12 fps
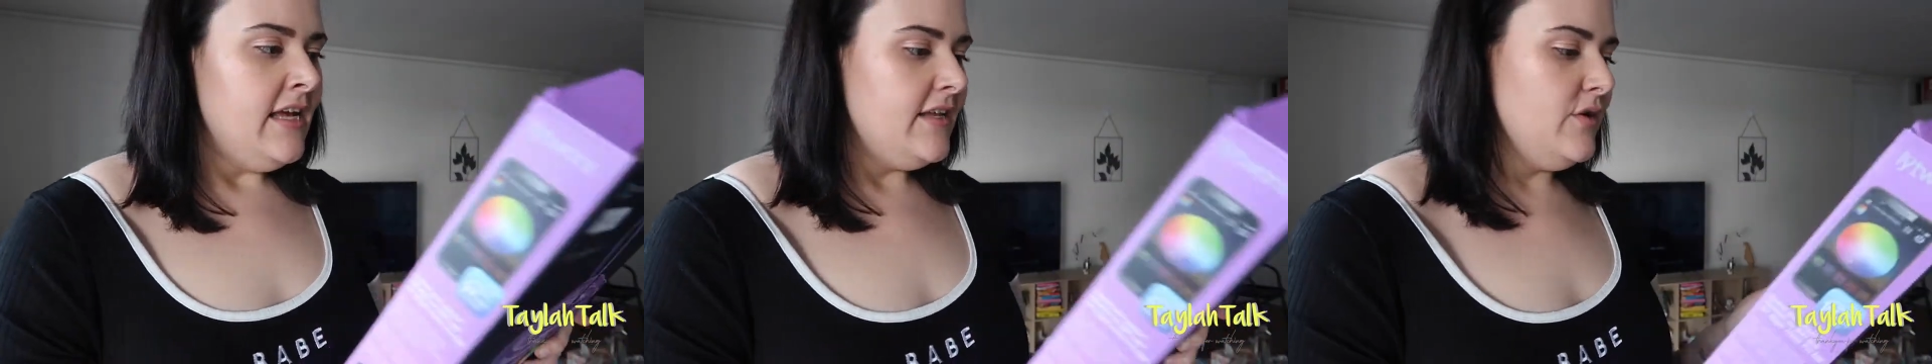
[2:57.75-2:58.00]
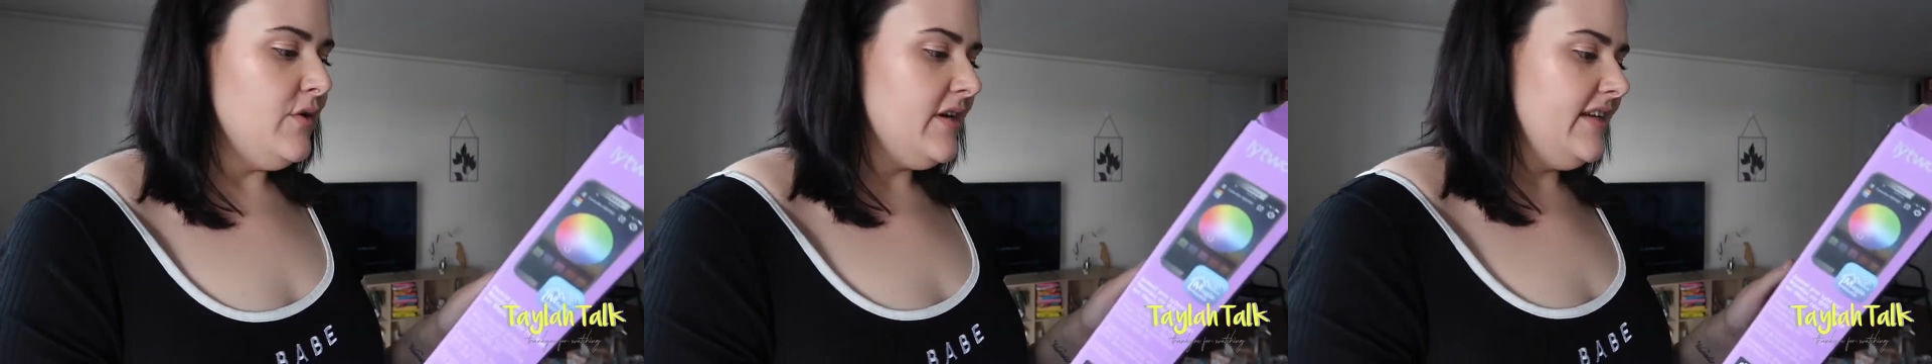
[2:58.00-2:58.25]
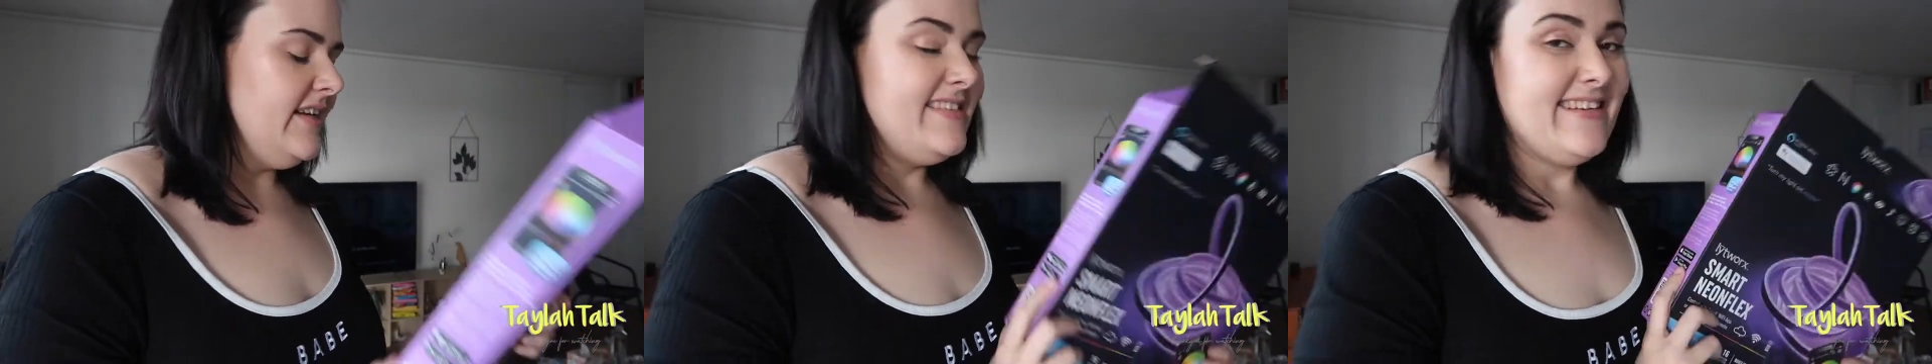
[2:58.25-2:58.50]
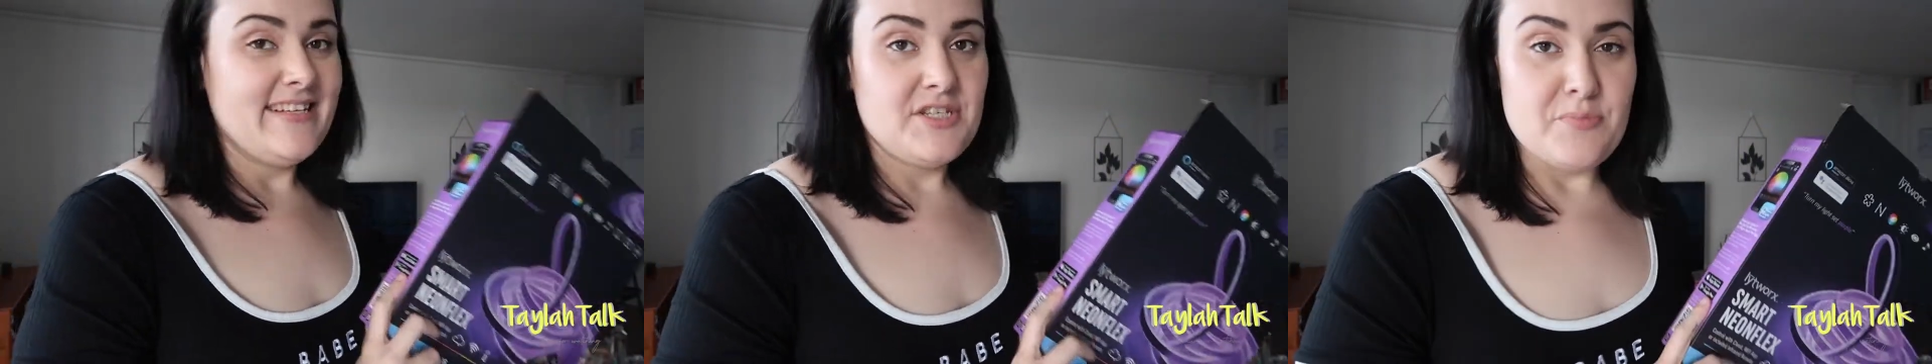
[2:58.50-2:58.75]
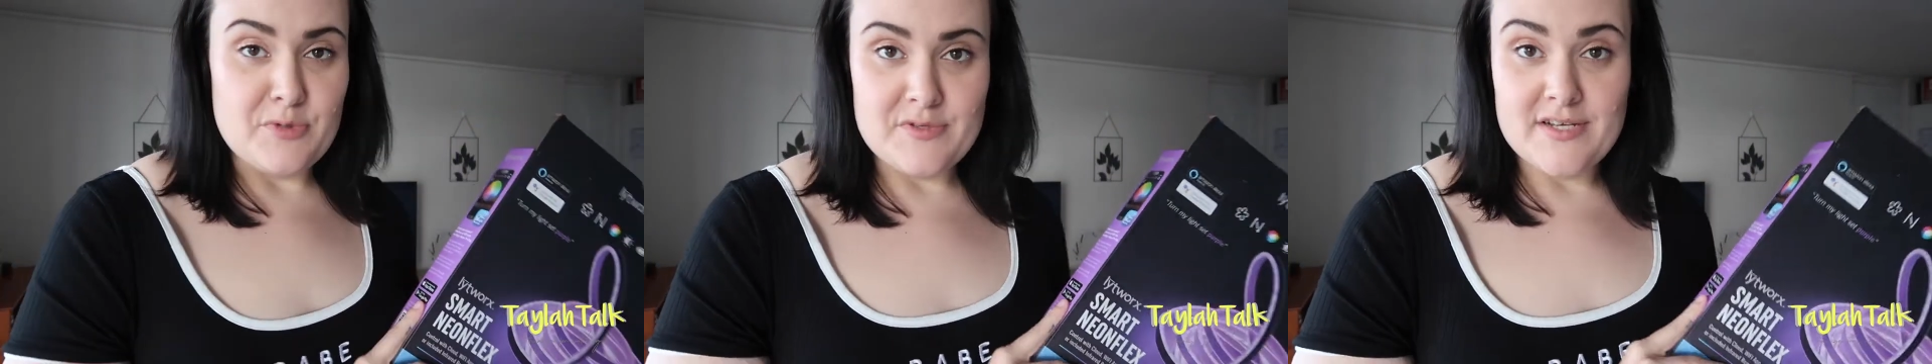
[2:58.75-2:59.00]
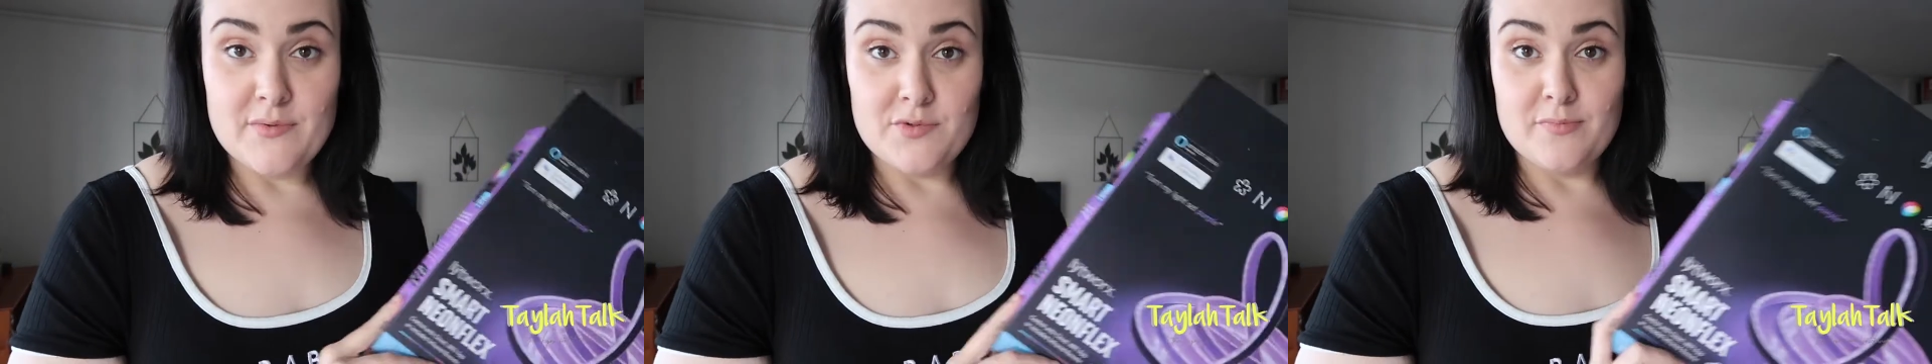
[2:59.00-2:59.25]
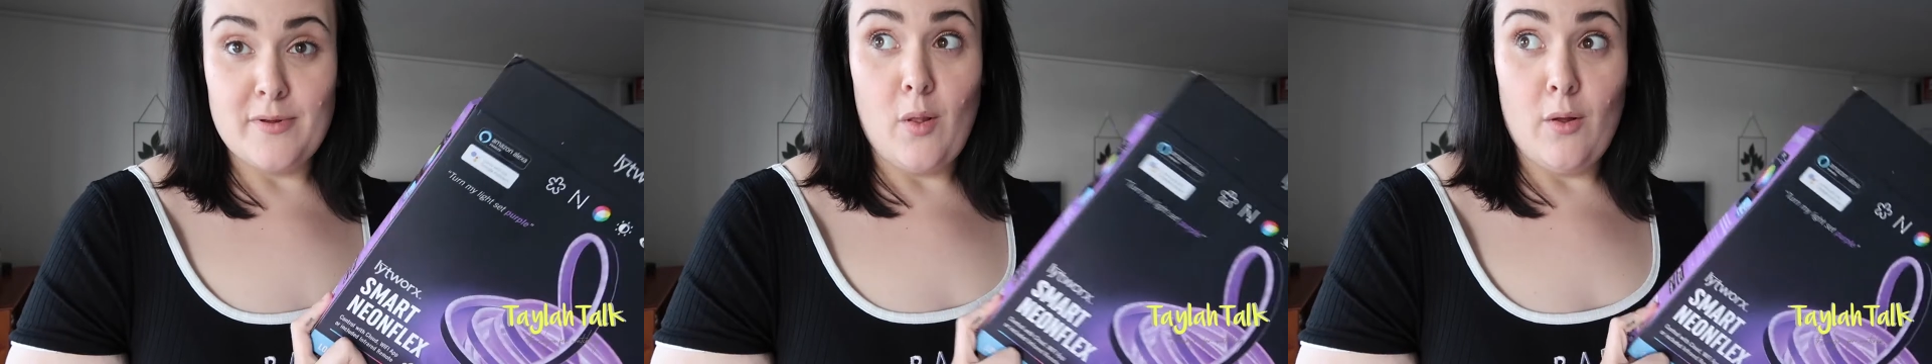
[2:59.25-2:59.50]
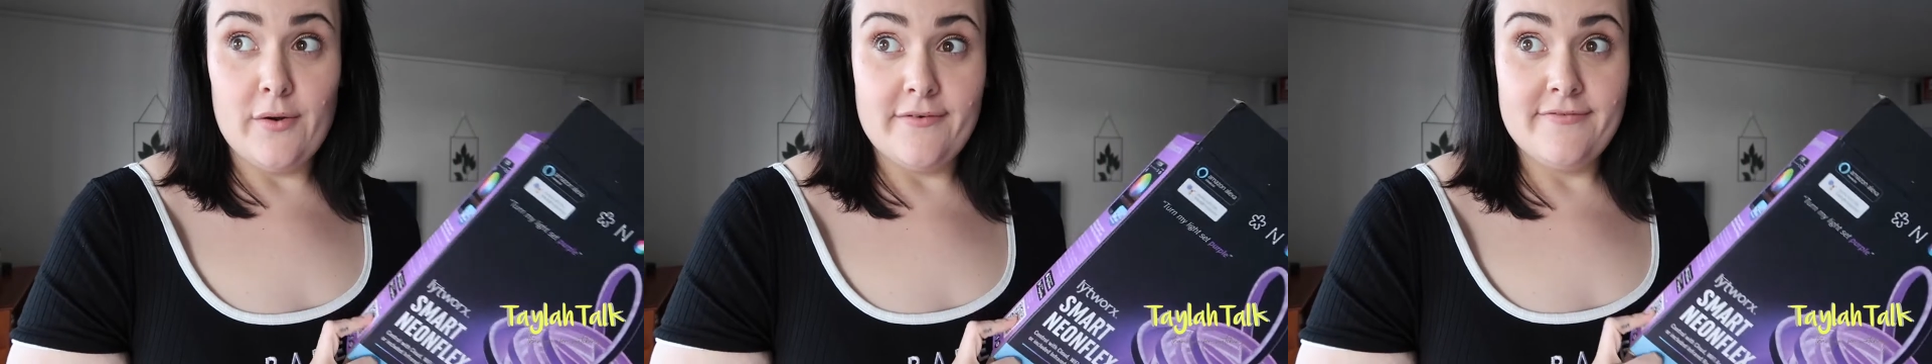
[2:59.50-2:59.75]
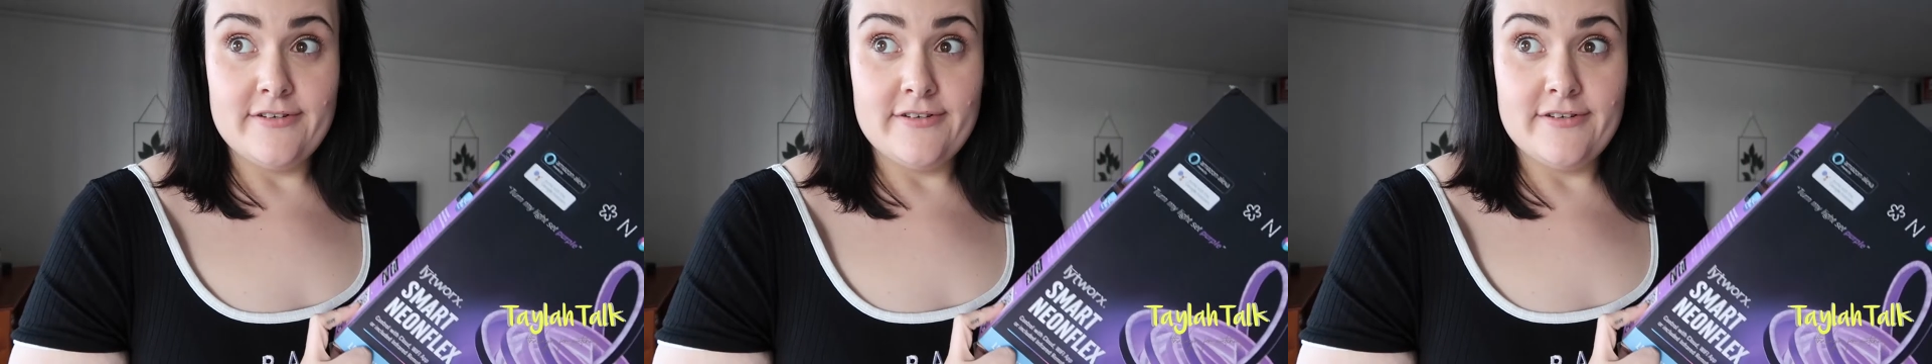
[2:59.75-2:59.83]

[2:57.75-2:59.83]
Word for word: you can sync it to music, which will be a lot of